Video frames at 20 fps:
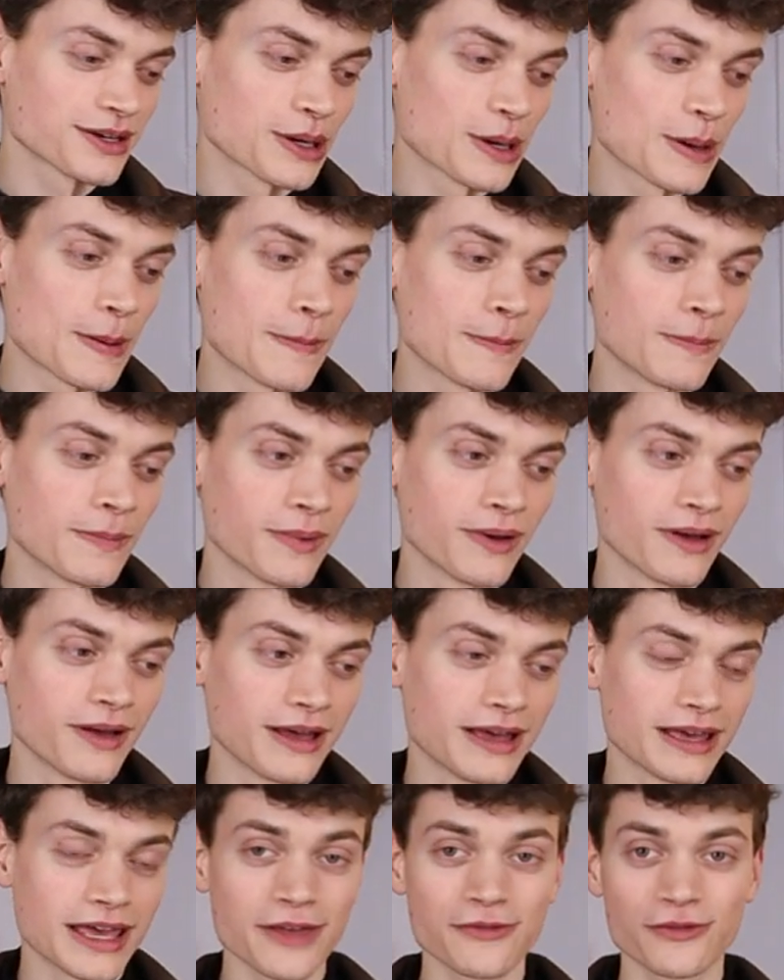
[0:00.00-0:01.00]
Um,
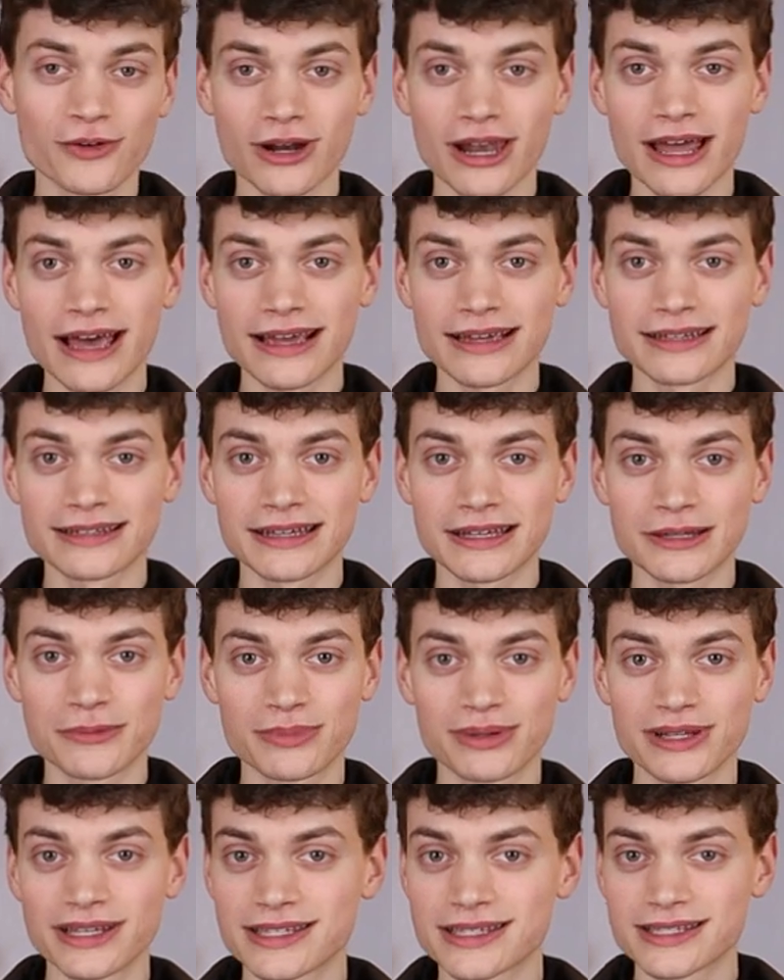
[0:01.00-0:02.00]
if you liked
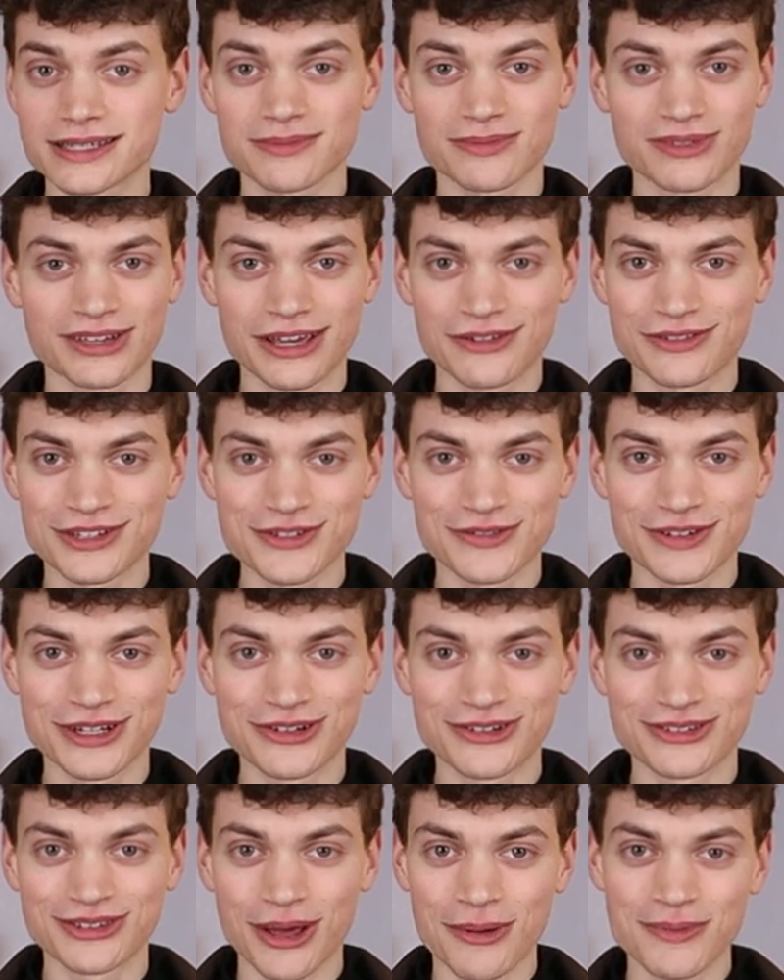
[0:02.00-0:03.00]
it, please give this
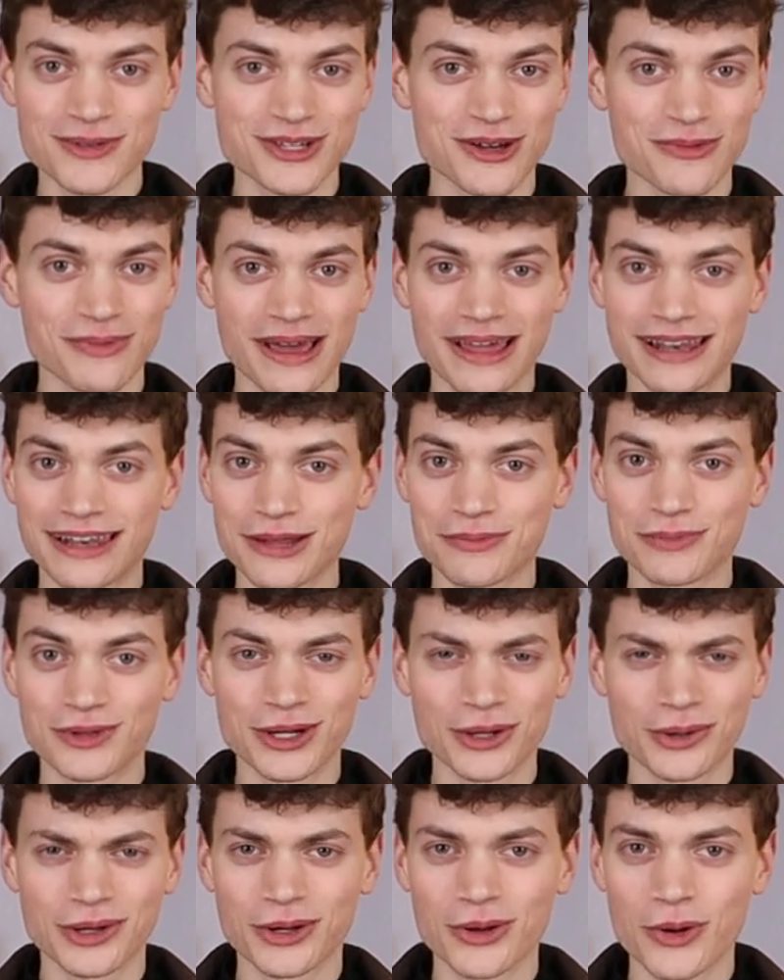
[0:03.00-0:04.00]
video a thumbs up and let me
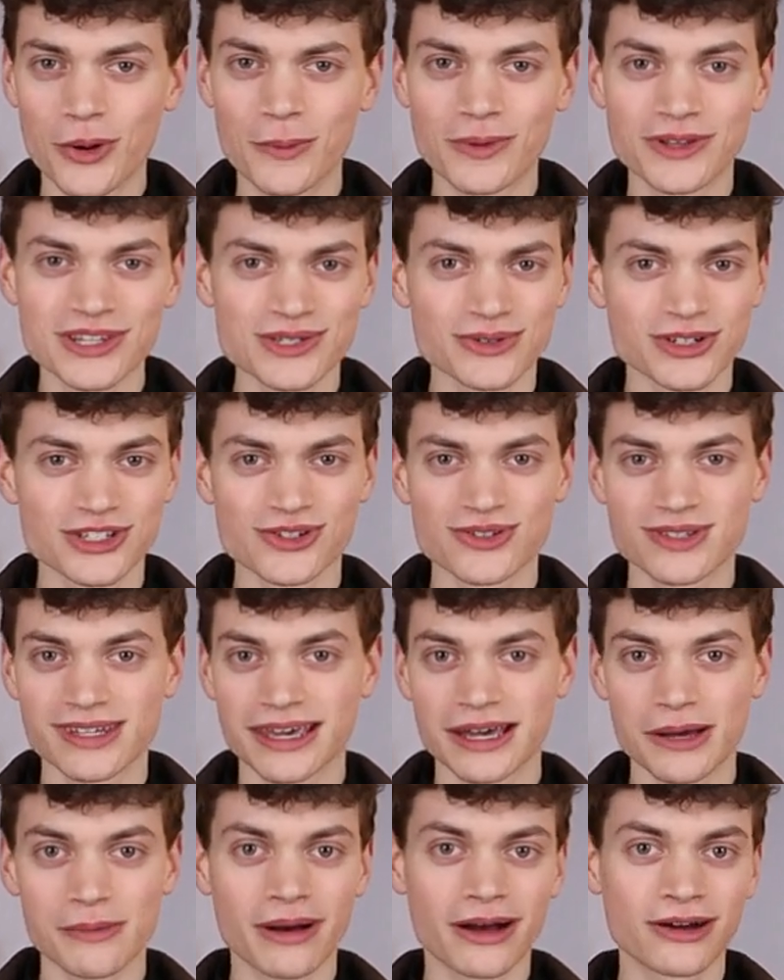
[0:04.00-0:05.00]
know in the comments what you
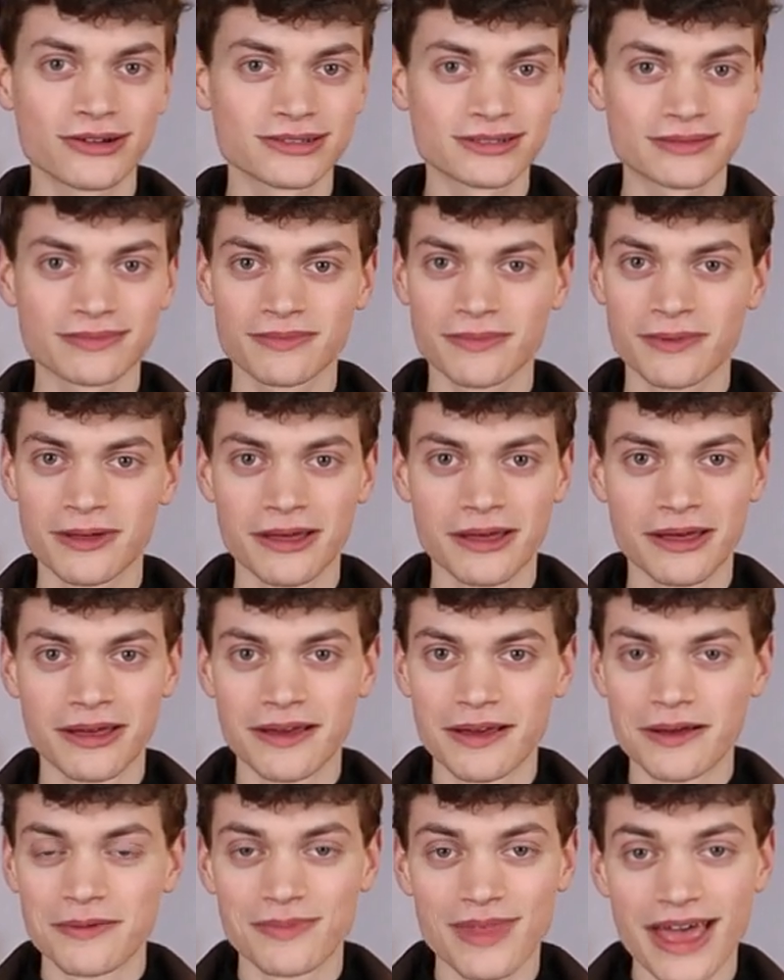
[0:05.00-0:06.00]
think about
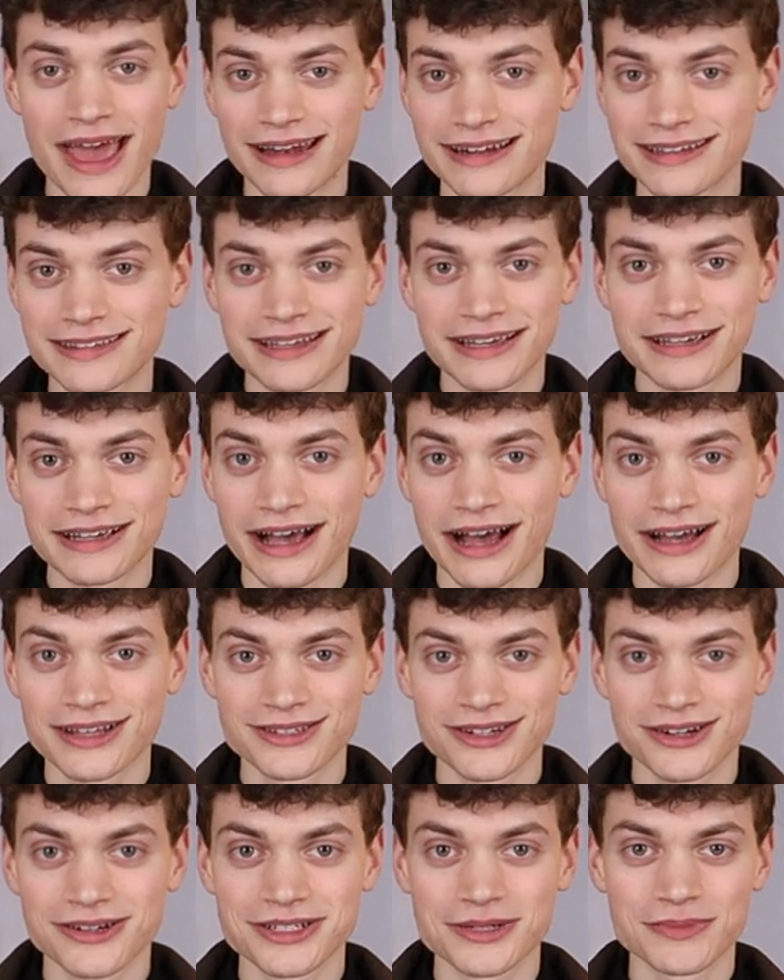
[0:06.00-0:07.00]
anything I
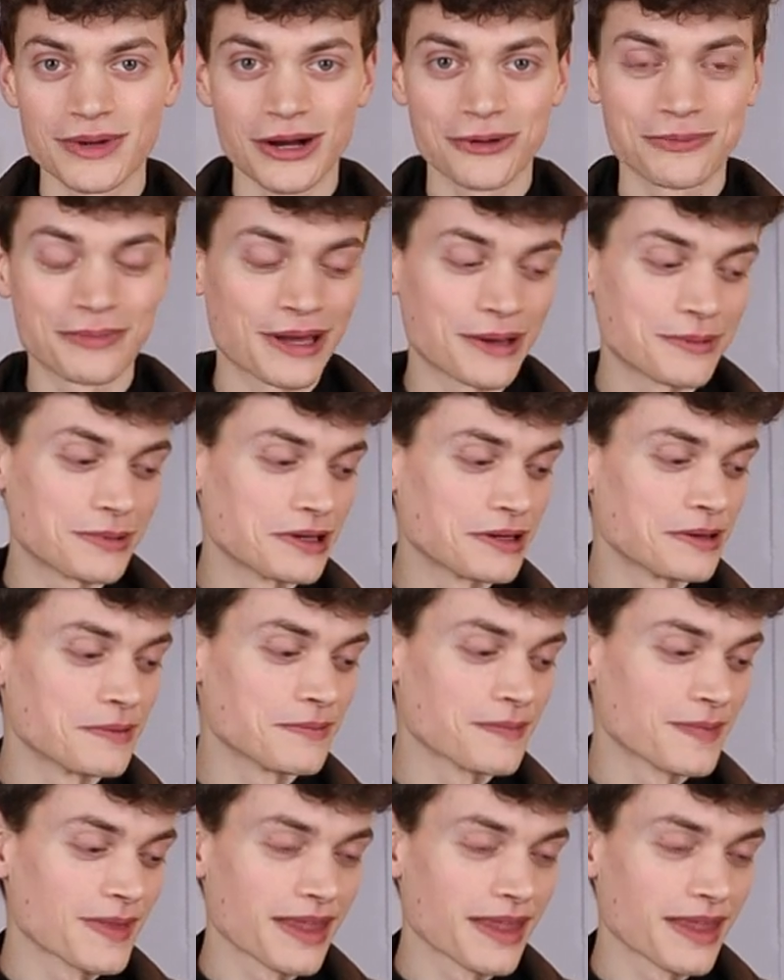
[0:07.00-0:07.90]
talked about maybe.